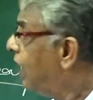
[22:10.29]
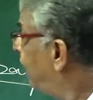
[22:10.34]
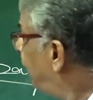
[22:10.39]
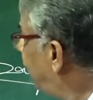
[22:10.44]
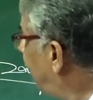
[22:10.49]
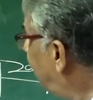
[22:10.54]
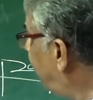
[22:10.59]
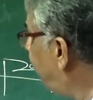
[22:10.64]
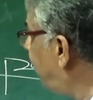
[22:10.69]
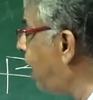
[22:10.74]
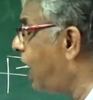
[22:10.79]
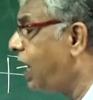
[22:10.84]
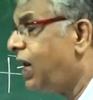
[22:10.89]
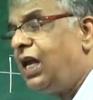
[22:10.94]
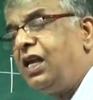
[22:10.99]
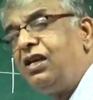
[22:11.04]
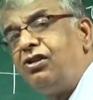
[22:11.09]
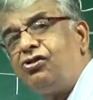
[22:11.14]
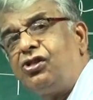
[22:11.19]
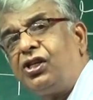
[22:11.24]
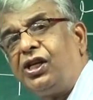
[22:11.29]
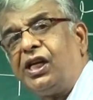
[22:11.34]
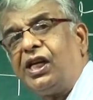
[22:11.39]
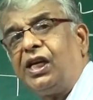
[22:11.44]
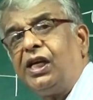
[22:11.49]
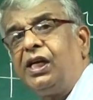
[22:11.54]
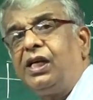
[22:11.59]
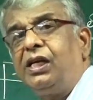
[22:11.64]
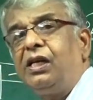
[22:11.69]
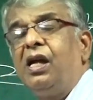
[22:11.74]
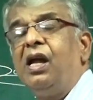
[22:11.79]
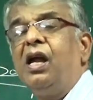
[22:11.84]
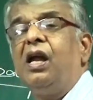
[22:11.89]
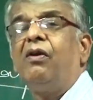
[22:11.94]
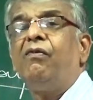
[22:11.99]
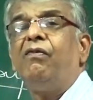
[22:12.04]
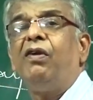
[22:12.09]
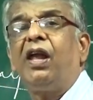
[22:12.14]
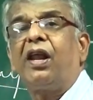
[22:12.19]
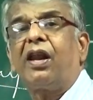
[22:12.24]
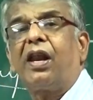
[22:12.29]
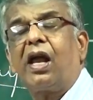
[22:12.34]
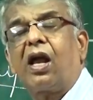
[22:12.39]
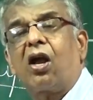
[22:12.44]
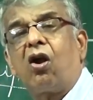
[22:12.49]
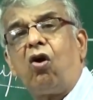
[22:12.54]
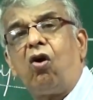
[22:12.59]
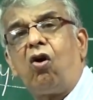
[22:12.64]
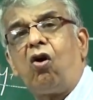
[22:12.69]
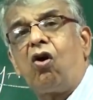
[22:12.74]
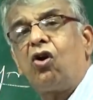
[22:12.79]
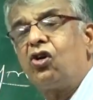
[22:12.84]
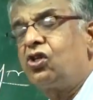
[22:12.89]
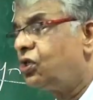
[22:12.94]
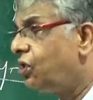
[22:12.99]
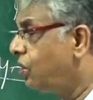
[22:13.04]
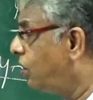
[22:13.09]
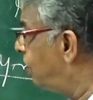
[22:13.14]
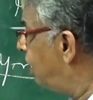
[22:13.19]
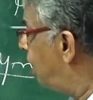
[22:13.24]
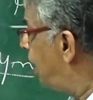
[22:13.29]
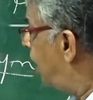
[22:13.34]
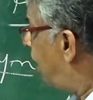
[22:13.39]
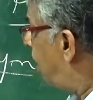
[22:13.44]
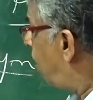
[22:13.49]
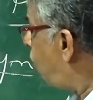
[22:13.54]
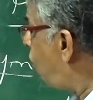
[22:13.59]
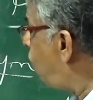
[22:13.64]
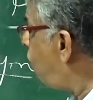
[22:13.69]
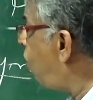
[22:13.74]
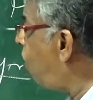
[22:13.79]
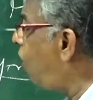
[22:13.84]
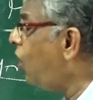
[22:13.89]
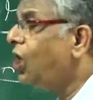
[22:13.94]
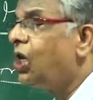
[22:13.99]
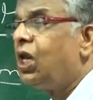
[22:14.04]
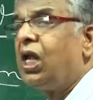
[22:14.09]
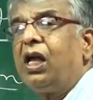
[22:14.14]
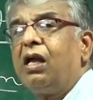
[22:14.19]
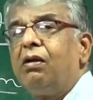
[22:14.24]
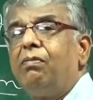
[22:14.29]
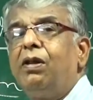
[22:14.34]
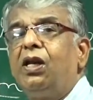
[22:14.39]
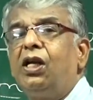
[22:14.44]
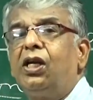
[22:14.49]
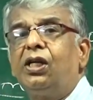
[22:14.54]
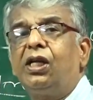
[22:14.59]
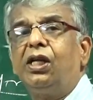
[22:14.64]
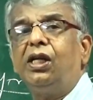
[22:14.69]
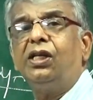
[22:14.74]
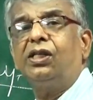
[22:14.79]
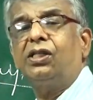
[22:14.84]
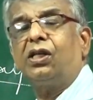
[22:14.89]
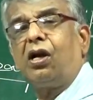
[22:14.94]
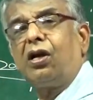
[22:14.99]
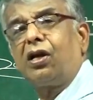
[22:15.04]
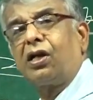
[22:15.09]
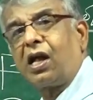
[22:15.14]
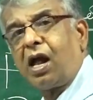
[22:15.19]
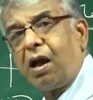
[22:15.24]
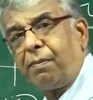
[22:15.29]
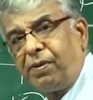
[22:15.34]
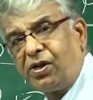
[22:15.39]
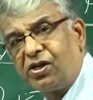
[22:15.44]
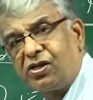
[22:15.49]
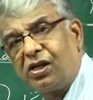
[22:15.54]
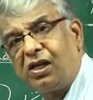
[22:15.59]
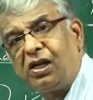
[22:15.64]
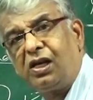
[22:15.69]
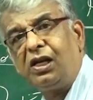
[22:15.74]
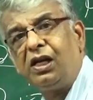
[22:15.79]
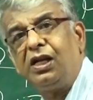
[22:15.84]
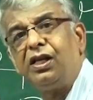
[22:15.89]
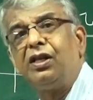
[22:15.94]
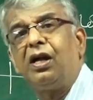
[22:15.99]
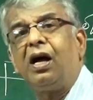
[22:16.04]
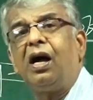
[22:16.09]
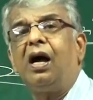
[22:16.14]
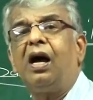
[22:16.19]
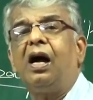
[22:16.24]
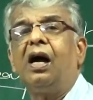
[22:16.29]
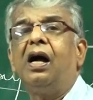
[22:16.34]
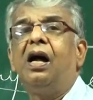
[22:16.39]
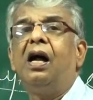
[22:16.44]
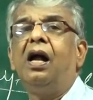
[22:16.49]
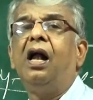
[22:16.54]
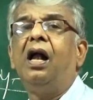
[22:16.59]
In balance sheet, we record all liabilities and capital in the